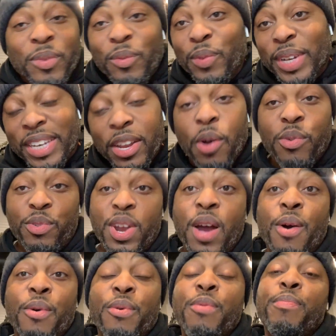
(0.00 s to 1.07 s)
We don't
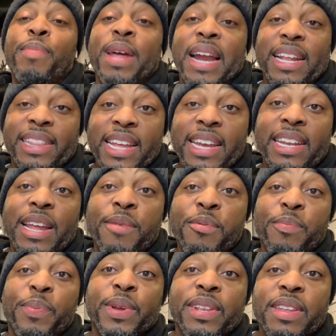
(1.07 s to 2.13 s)
know, but I think that will
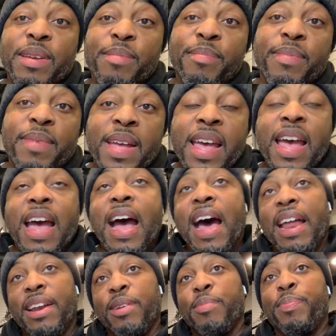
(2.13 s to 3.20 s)
put them
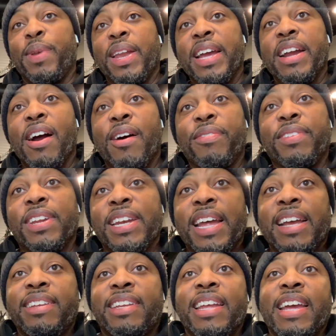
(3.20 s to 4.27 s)
out of the playoff. The
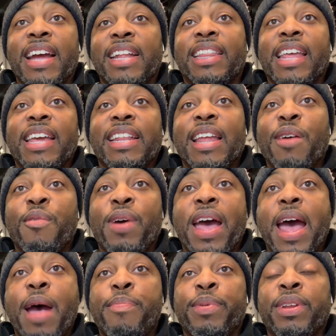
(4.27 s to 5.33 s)
next thing I think that will
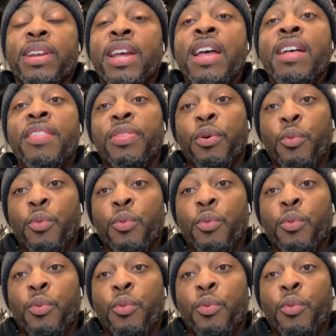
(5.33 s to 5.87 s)
happen, the